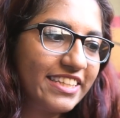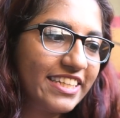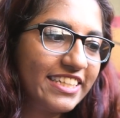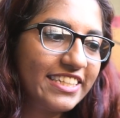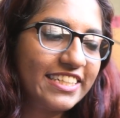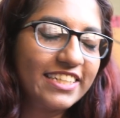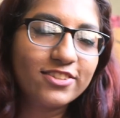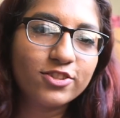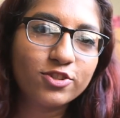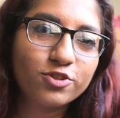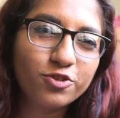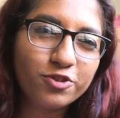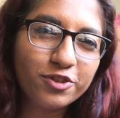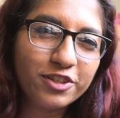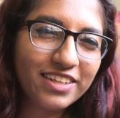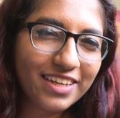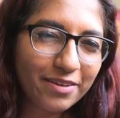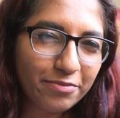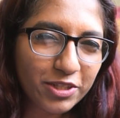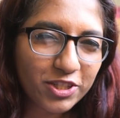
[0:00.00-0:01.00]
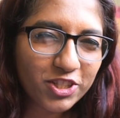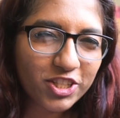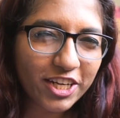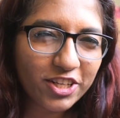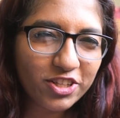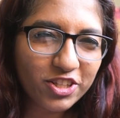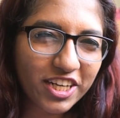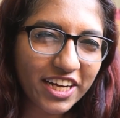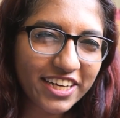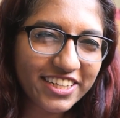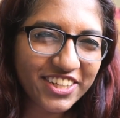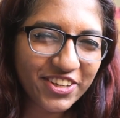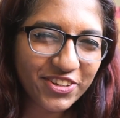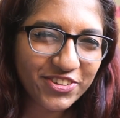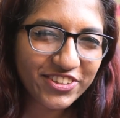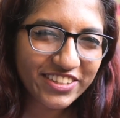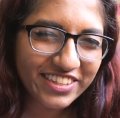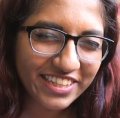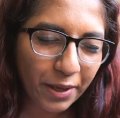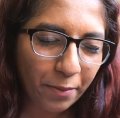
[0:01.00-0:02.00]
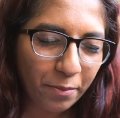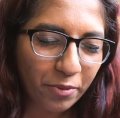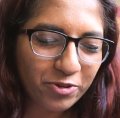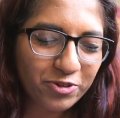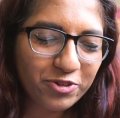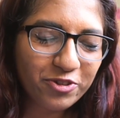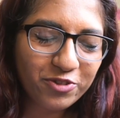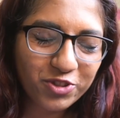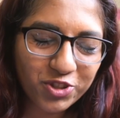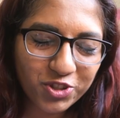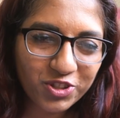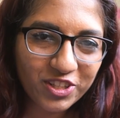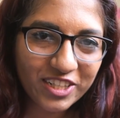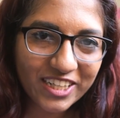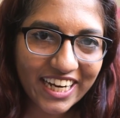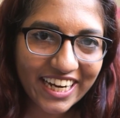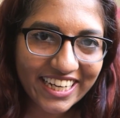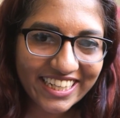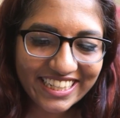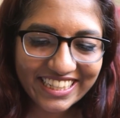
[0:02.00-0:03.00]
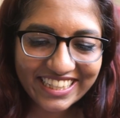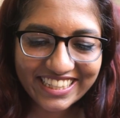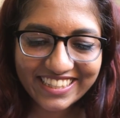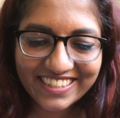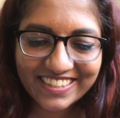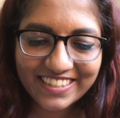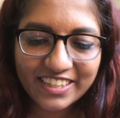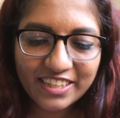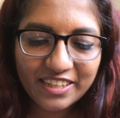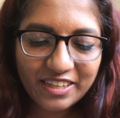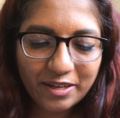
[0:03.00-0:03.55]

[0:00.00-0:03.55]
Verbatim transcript: They taste good. I've been trying to cut down on the amount of sugar I eat,